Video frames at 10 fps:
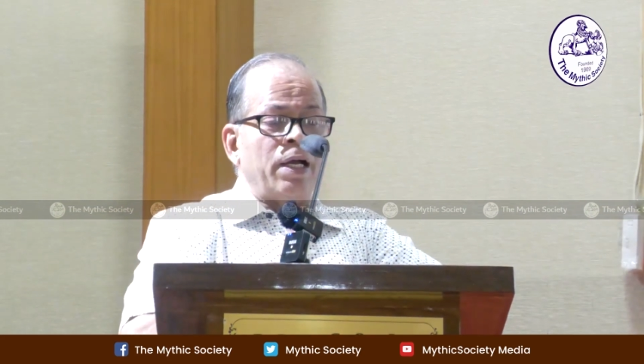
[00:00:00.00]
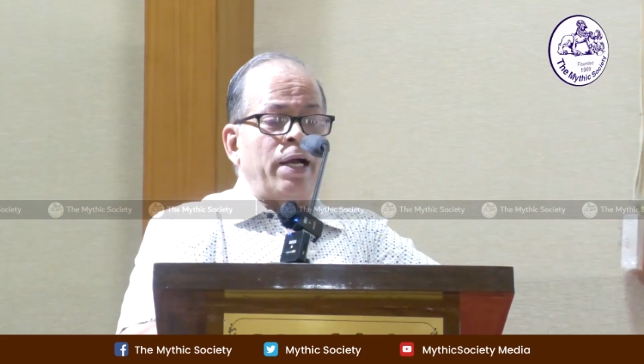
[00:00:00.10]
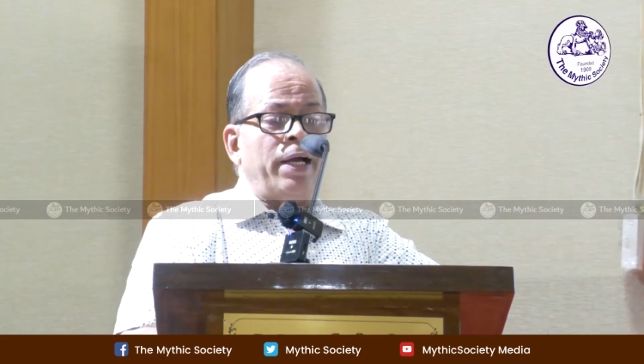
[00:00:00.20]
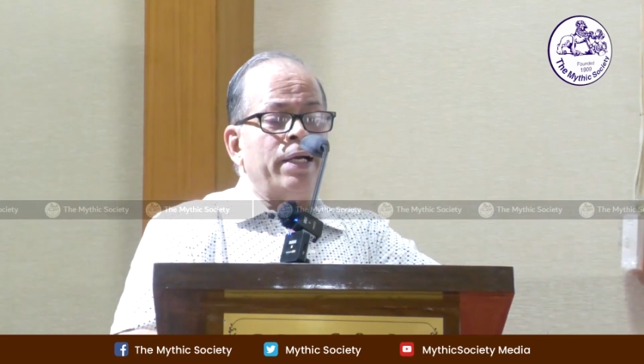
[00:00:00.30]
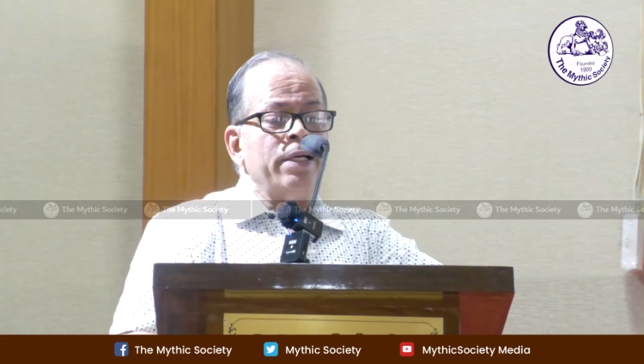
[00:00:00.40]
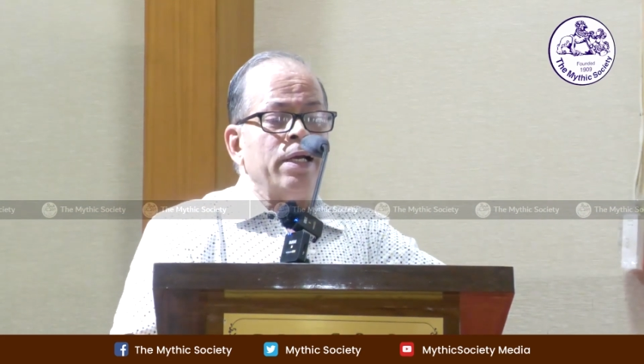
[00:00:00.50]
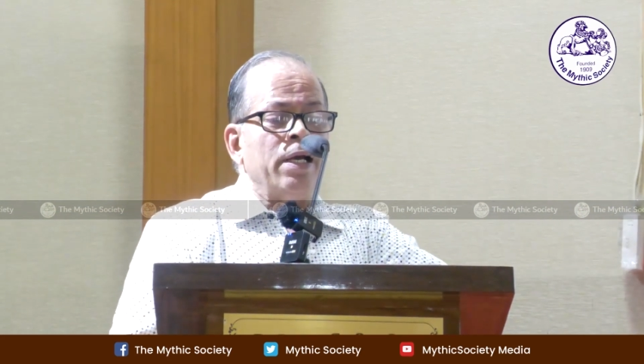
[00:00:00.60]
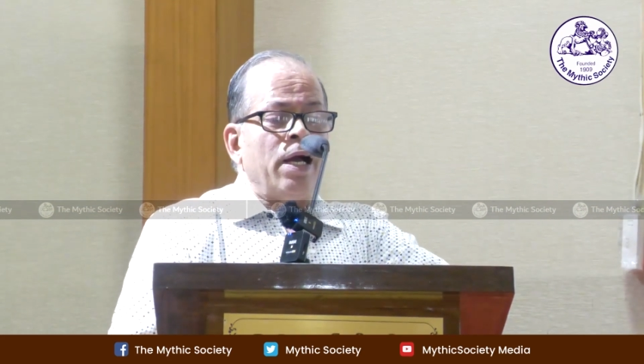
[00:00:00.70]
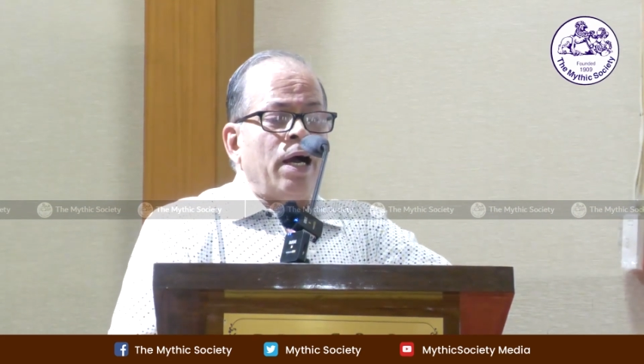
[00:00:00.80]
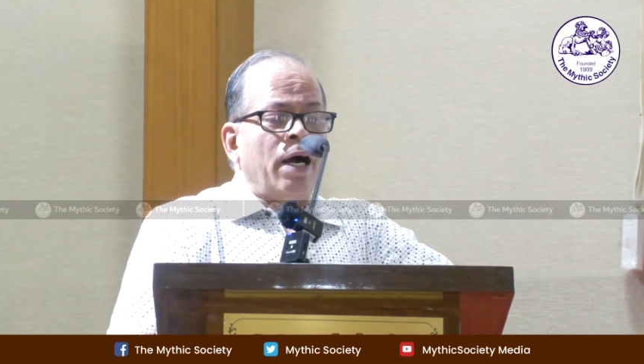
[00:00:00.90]
And
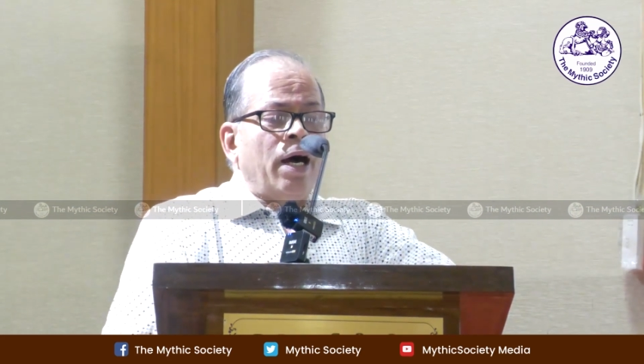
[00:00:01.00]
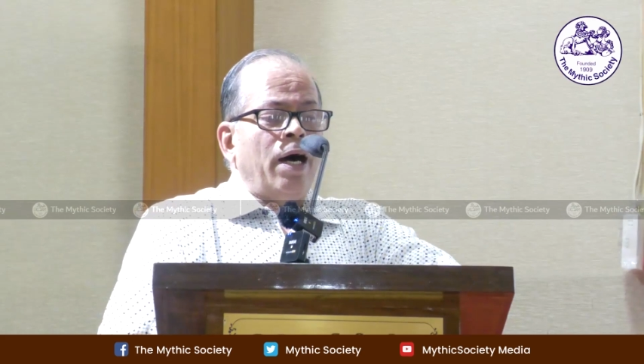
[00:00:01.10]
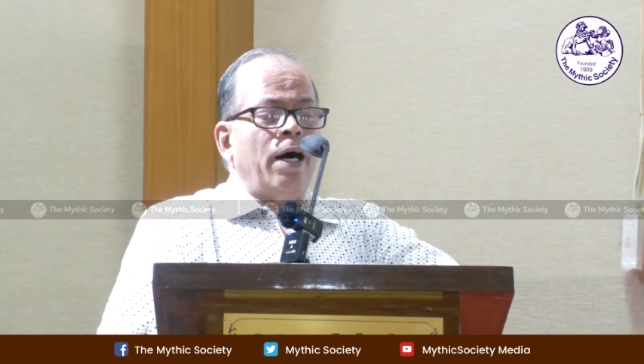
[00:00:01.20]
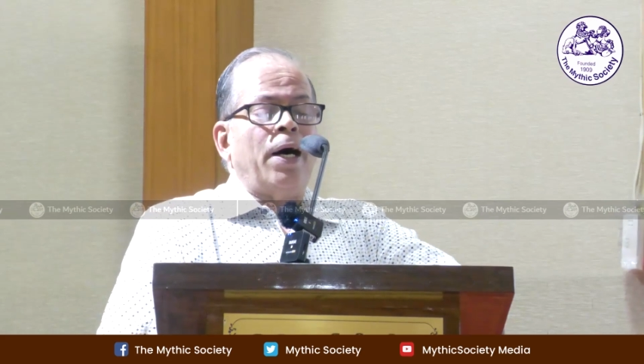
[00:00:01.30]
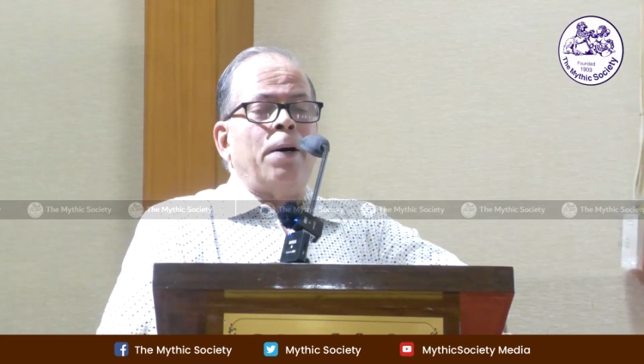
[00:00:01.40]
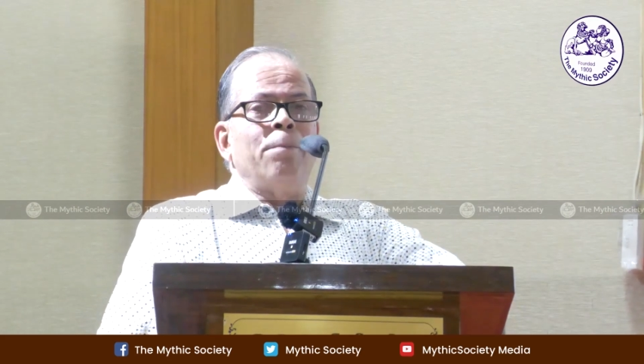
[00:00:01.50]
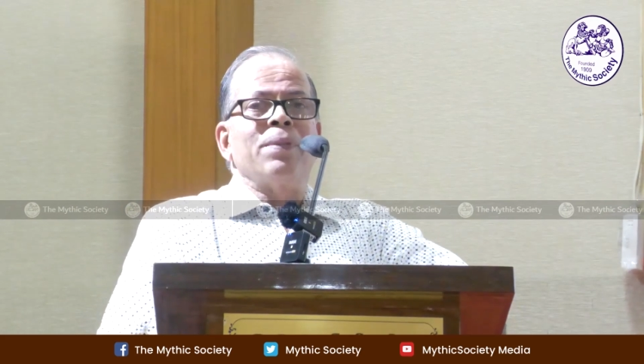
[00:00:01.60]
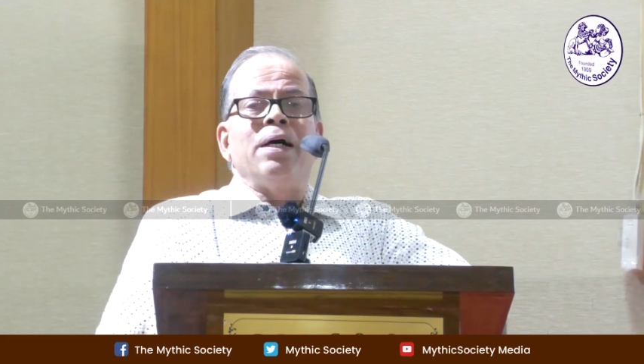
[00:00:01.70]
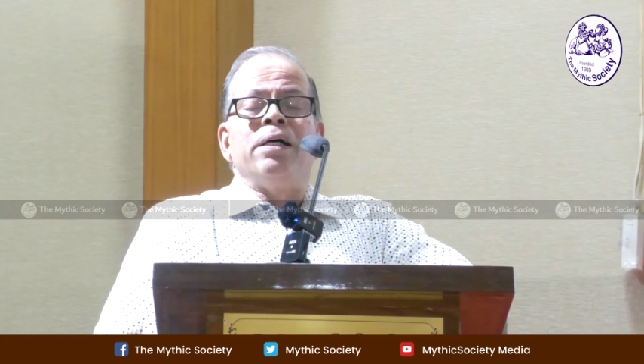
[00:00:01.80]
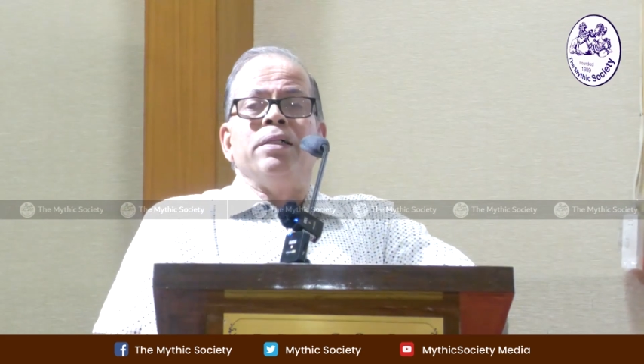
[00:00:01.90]

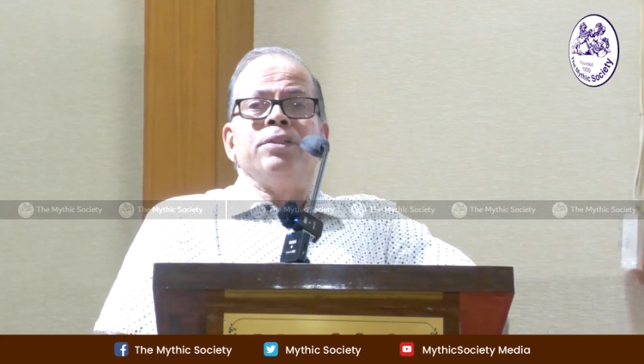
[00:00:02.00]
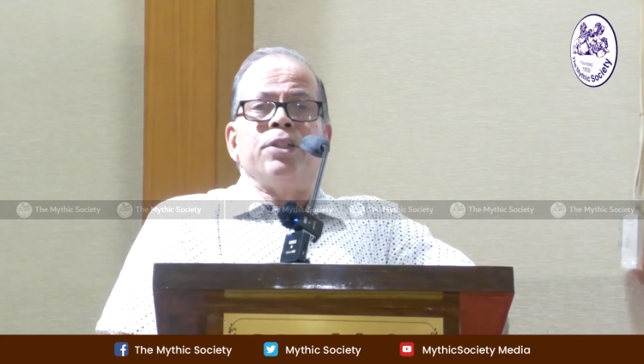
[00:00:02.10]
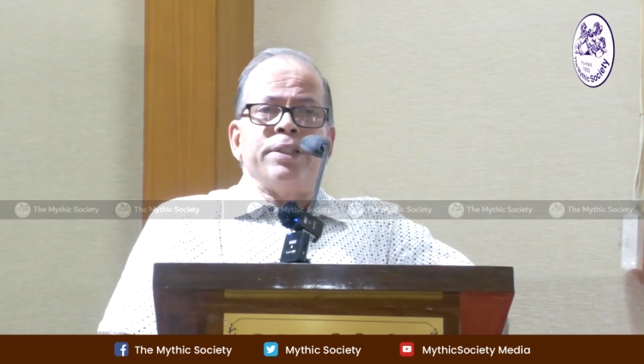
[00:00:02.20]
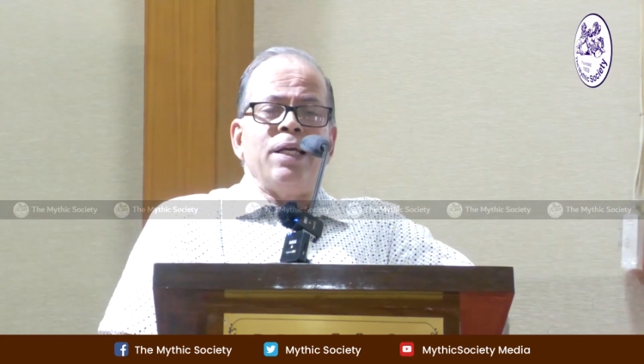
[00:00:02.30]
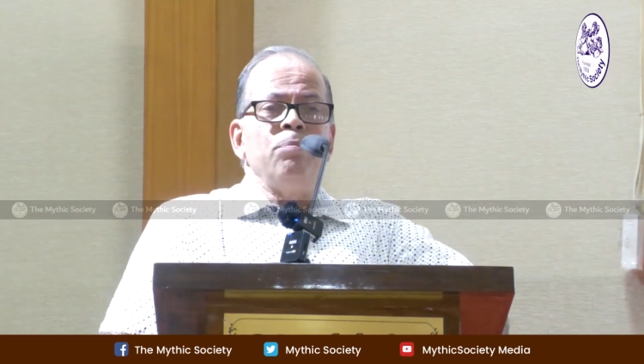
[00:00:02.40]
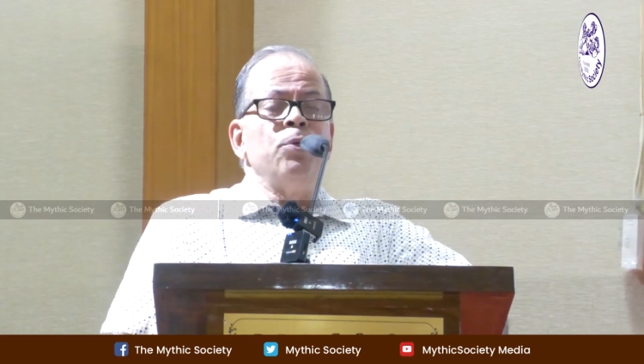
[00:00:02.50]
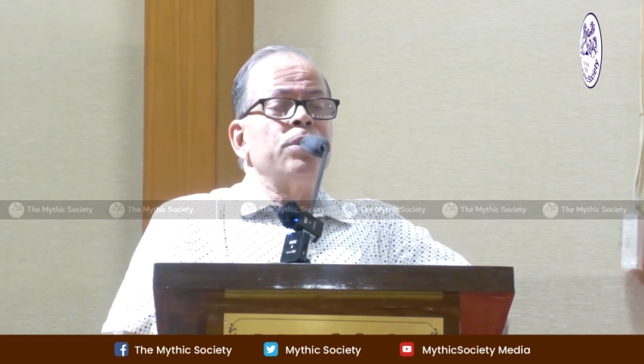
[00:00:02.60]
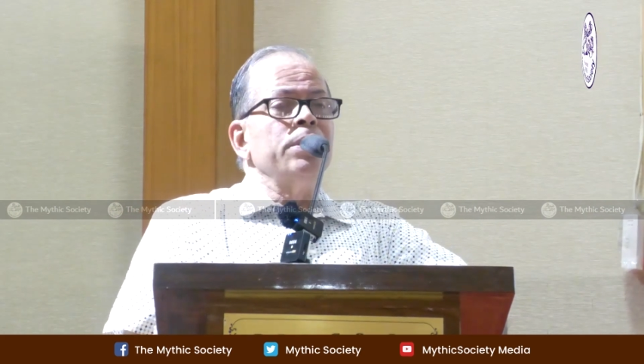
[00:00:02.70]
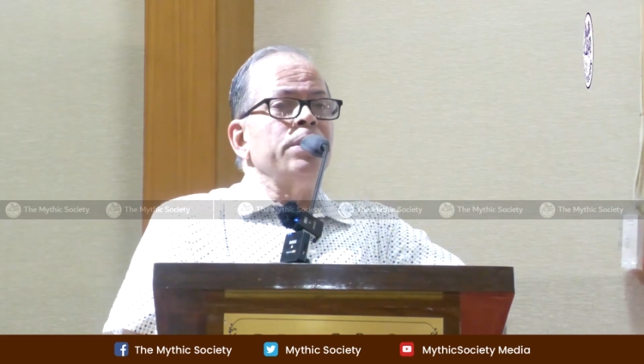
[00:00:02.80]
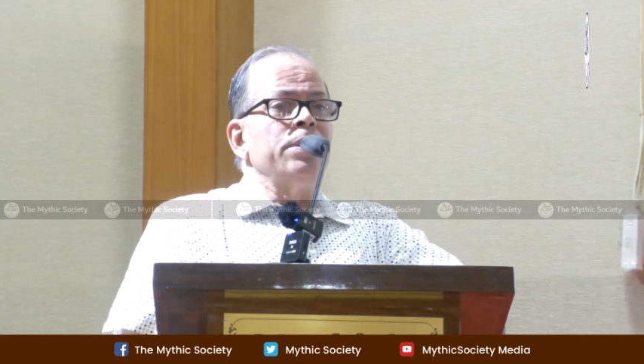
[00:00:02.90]
real beauty